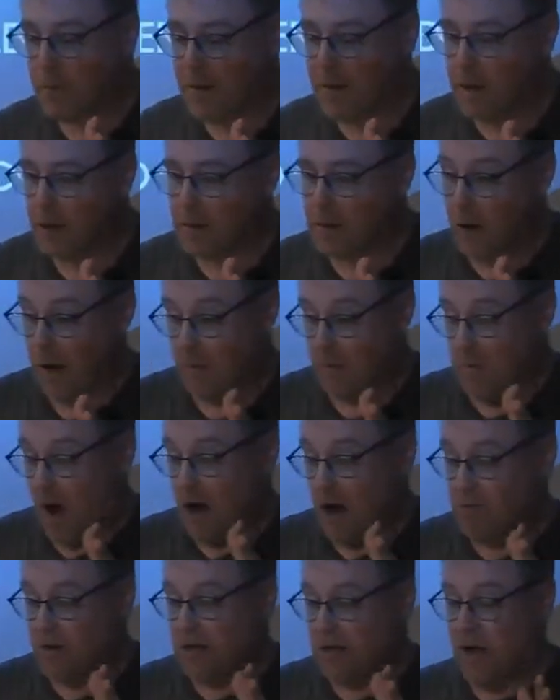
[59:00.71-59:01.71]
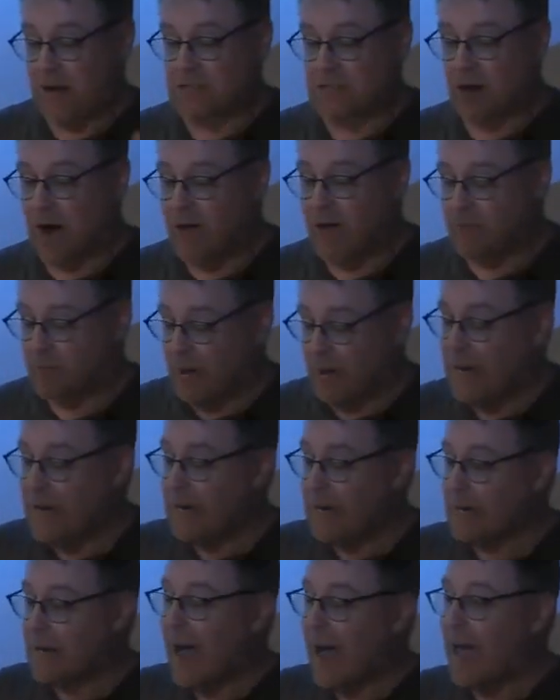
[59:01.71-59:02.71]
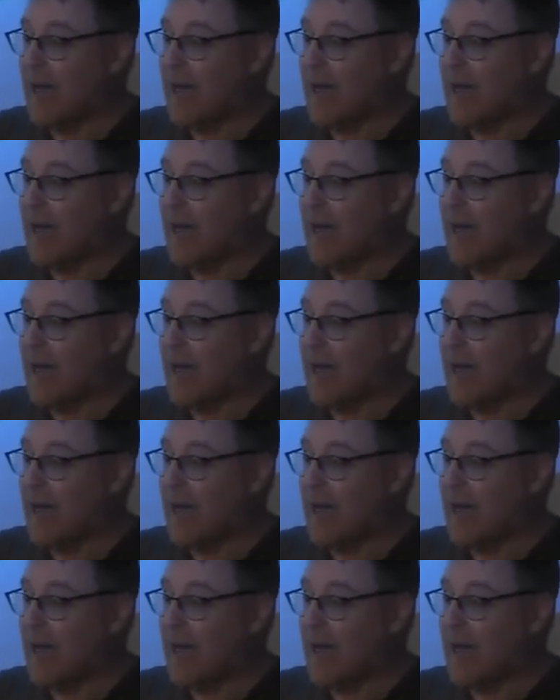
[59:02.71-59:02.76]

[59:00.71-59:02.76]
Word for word: but I, I realized that I had been